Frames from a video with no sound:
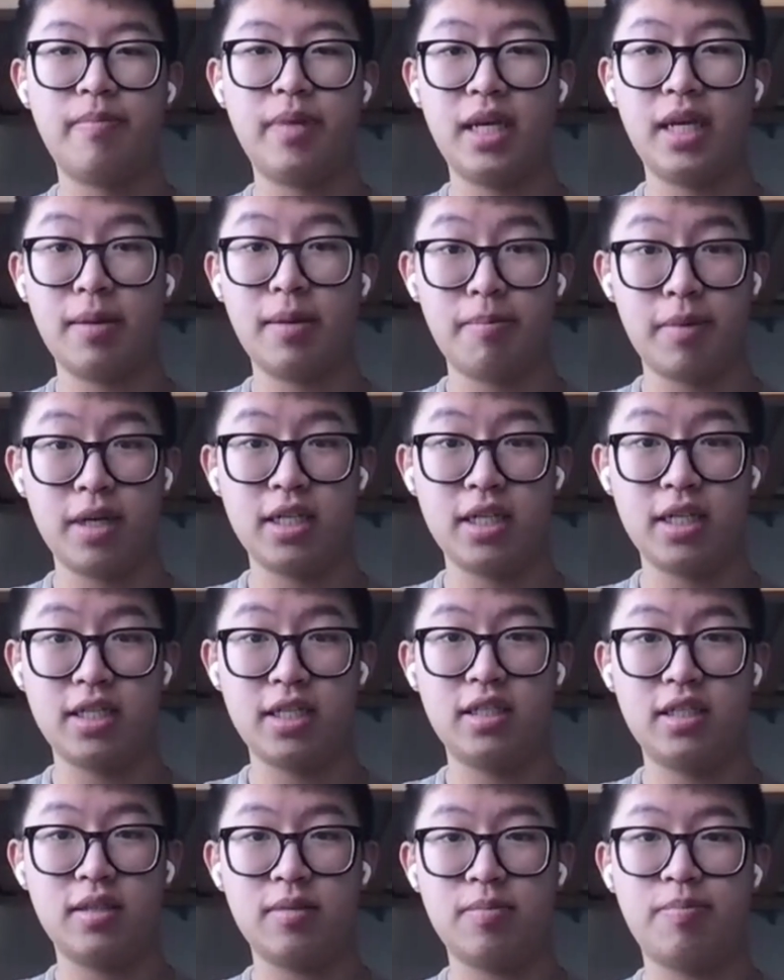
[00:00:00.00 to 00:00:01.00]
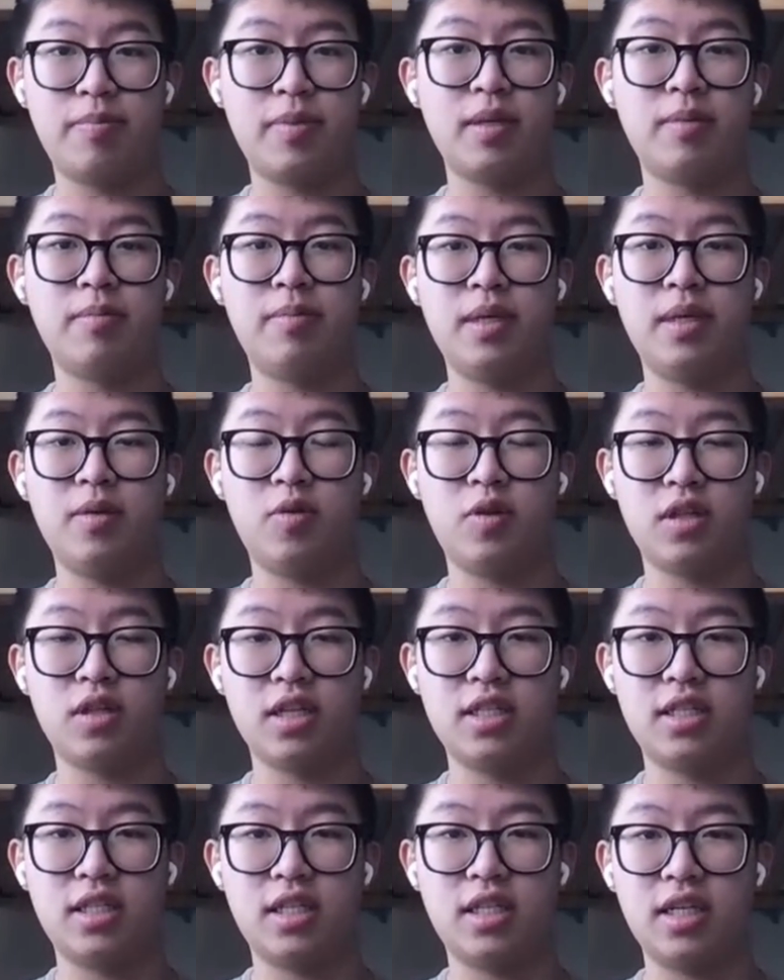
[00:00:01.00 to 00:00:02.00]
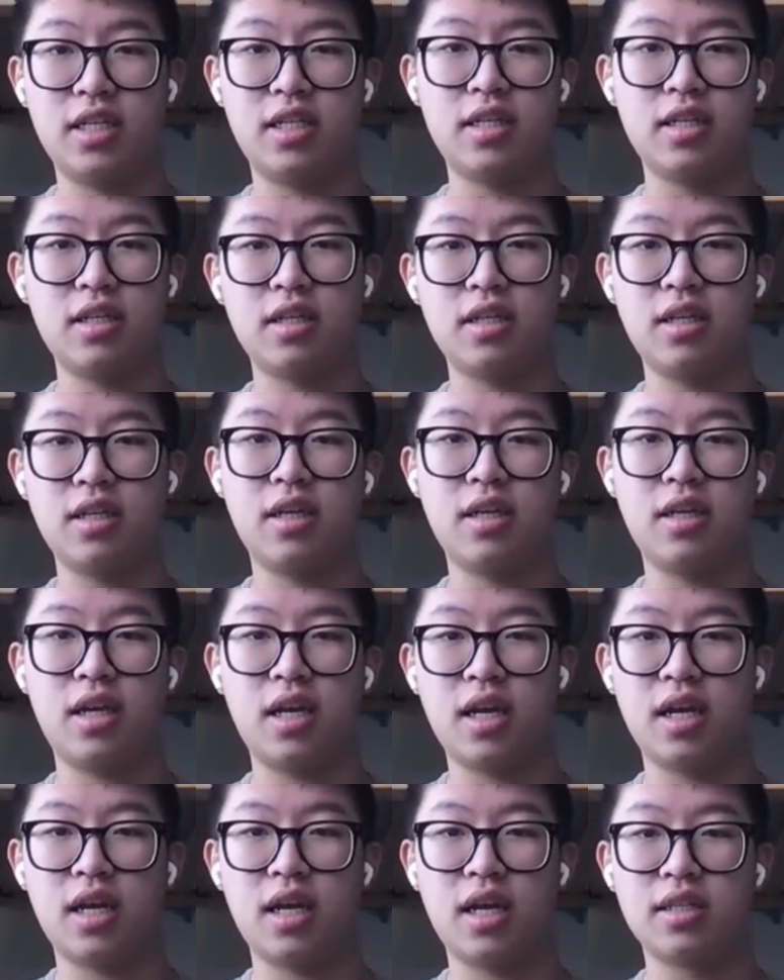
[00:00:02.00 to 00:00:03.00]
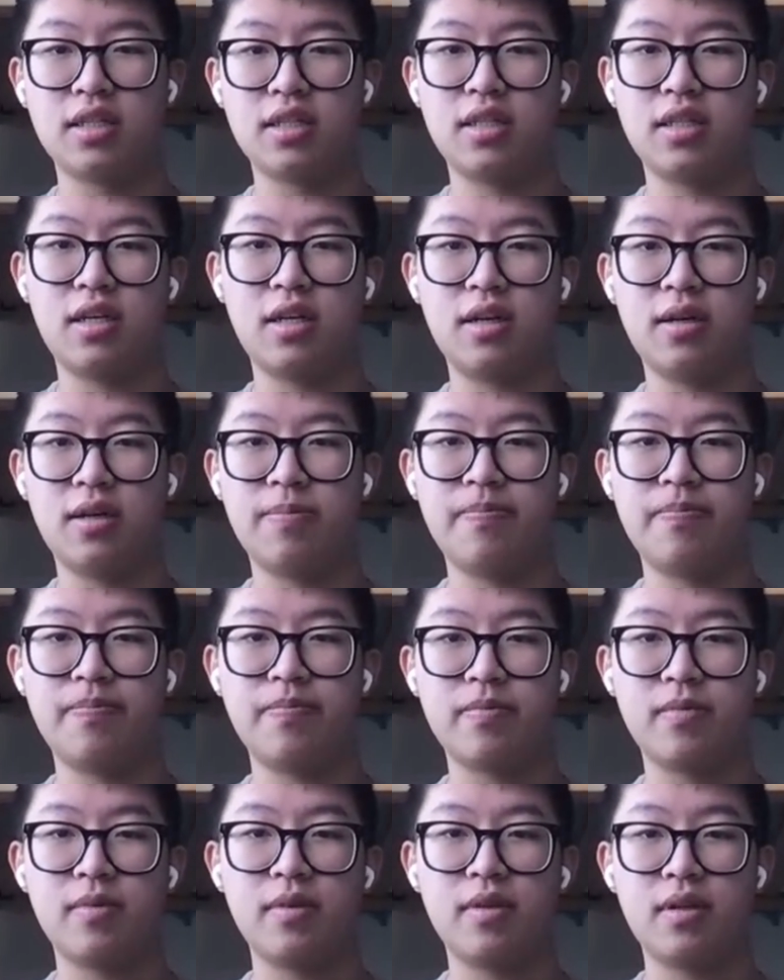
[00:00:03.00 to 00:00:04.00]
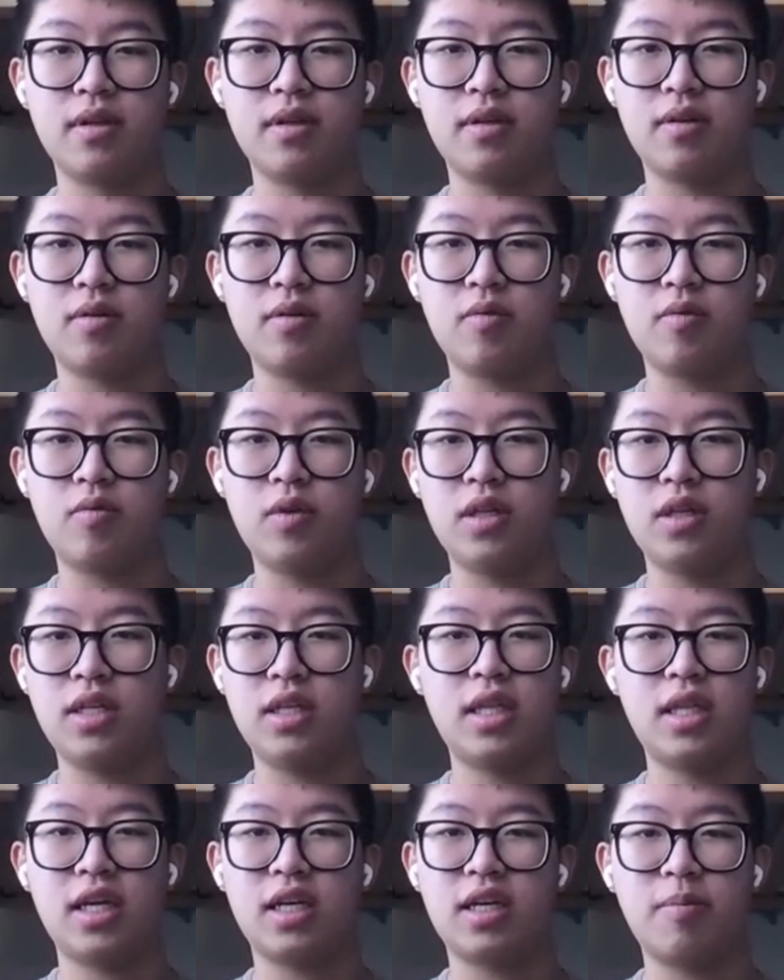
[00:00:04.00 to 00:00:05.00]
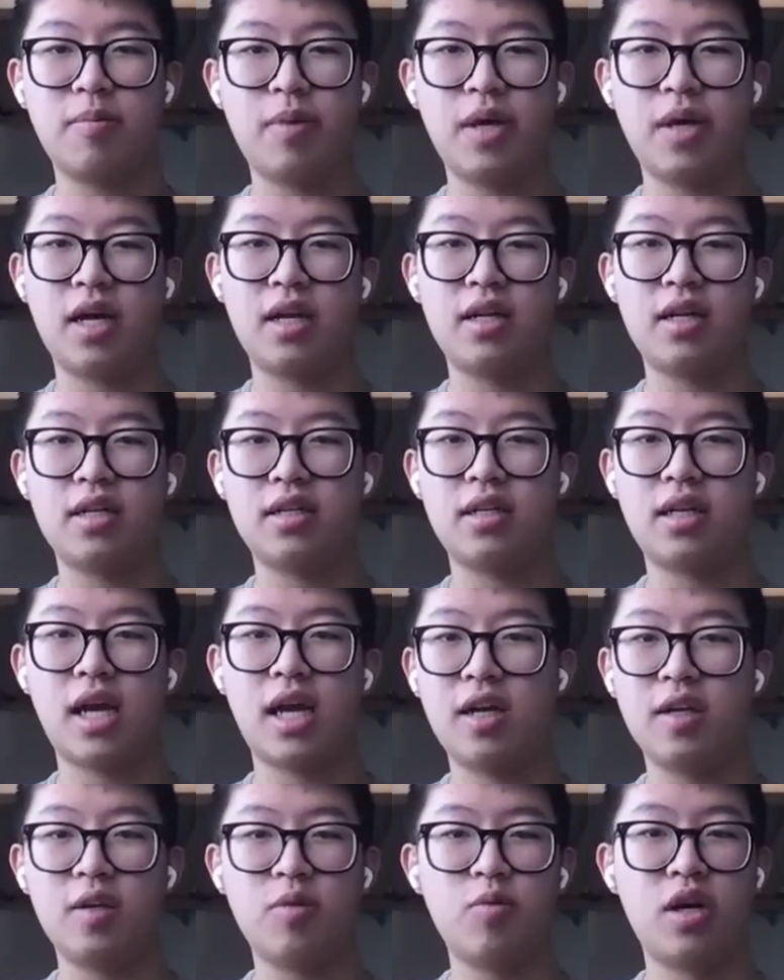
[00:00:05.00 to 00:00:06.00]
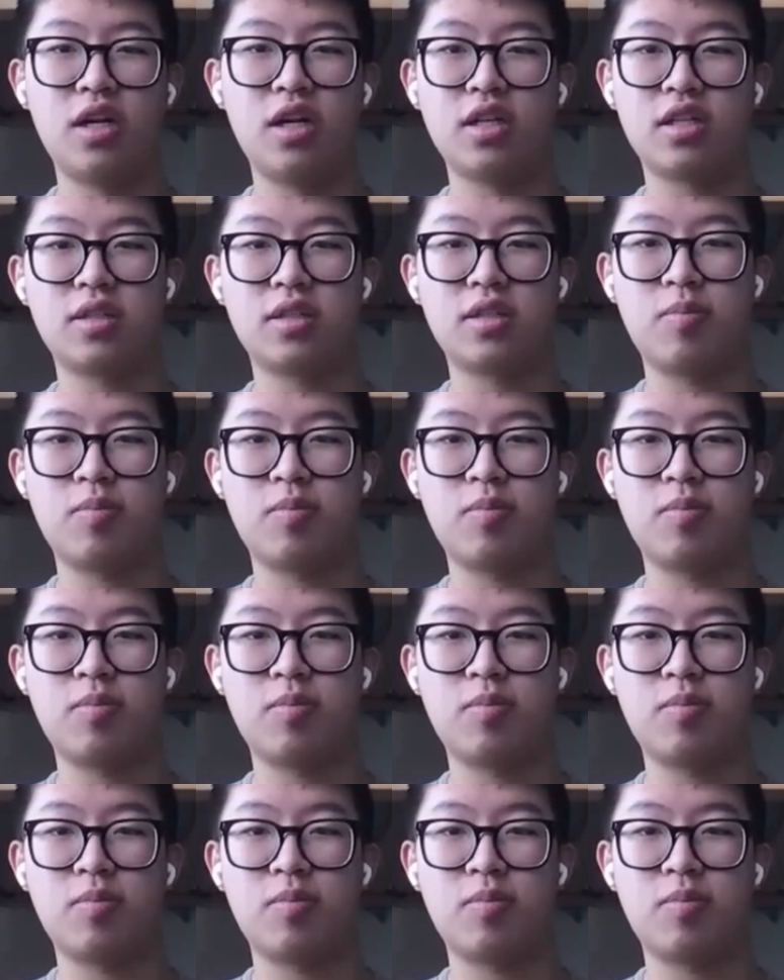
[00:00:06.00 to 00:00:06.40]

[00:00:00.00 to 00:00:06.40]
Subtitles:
be ambitious, but be realistic, and really think about how you want to